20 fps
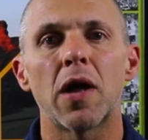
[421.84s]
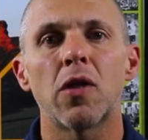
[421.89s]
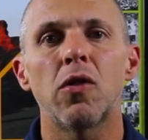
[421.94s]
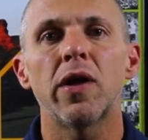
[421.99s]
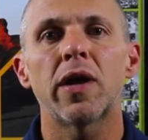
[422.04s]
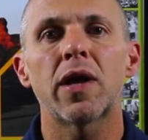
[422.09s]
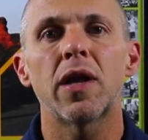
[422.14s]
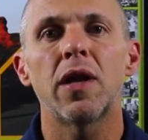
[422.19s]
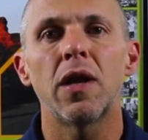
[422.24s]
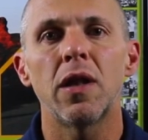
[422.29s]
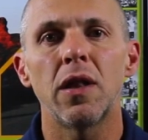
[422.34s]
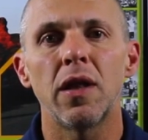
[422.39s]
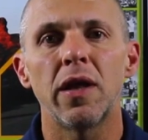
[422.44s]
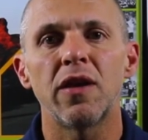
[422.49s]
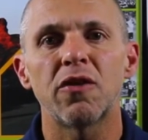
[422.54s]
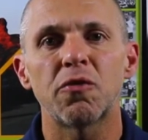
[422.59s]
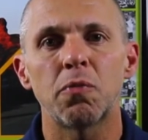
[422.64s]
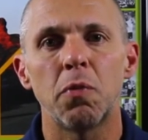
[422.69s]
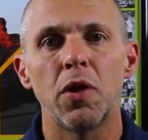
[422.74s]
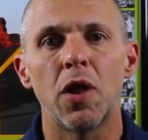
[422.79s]
clicking the
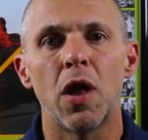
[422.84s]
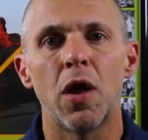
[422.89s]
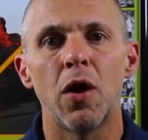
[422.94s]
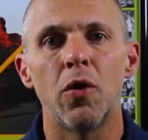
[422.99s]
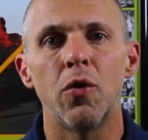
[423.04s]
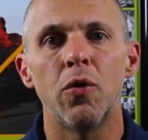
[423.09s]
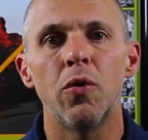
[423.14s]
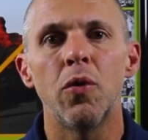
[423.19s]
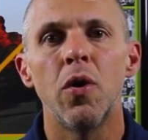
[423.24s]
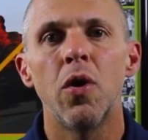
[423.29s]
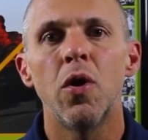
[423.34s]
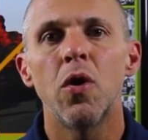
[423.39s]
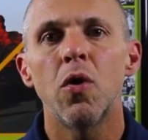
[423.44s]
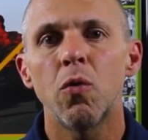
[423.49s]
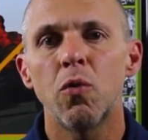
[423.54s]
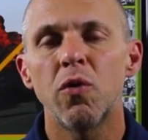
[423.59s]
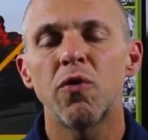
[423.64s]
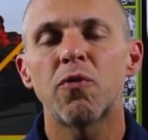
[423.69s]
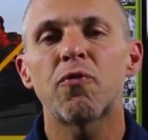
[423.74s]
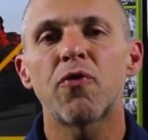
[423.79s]
links below
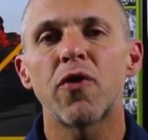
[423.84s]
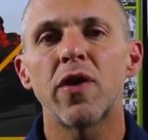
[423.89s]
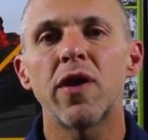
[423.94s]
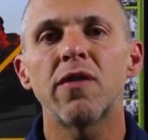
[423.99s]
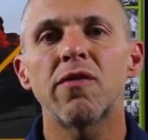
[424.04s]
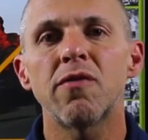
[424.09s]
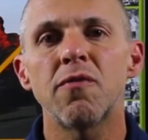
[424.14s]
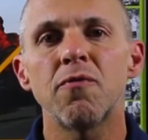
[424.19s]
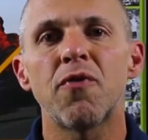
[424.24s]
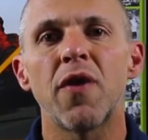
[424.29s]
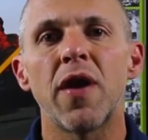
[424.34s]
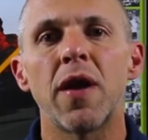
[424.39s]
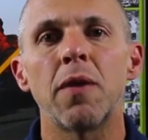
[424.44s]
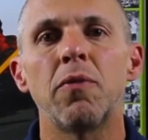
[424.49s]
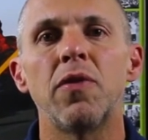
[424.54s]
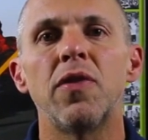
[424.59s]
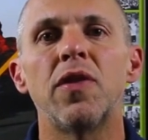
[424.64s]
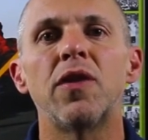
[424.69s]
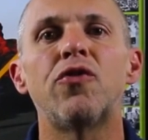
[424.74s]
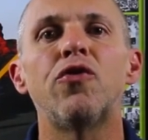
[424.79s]
with friends and
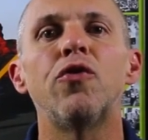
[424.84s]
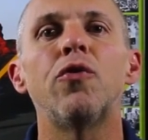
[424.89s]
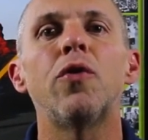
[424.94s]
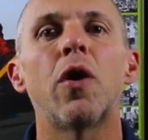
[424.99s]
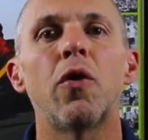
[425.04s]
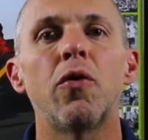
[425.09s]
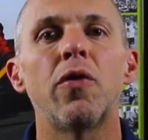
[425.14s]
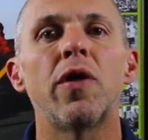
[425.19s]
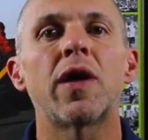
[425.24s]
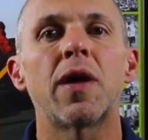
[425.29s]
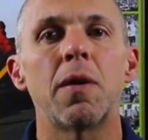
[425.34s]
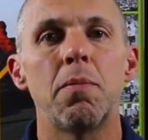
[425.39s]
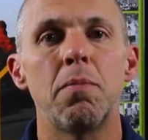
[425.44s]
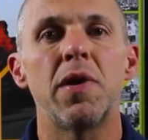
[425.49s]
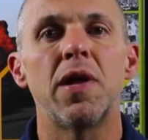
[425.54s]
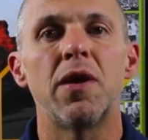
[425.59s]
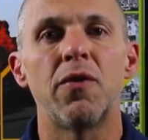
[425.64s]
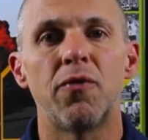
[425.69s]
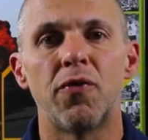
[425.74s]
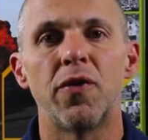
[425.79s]
family that you know that can
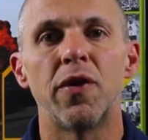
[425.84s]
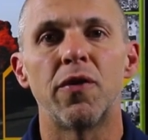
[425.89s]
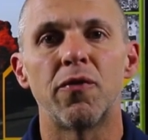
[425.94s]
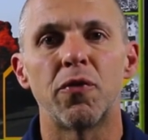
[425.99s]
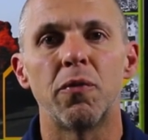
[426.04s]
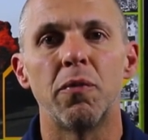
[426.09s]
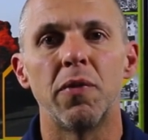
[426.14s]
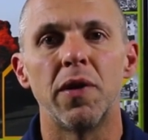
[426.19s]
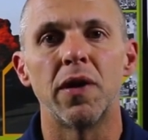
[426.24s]
benefit from